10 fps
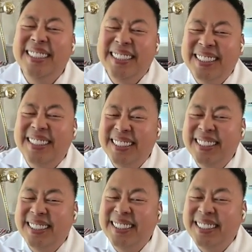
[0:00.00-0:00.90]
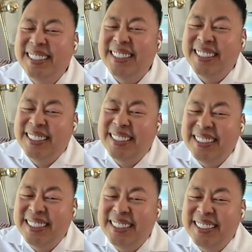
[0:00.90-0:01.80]

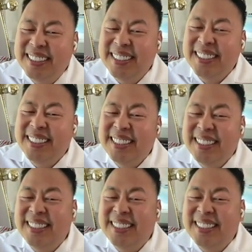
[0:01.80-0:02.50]
[no speech]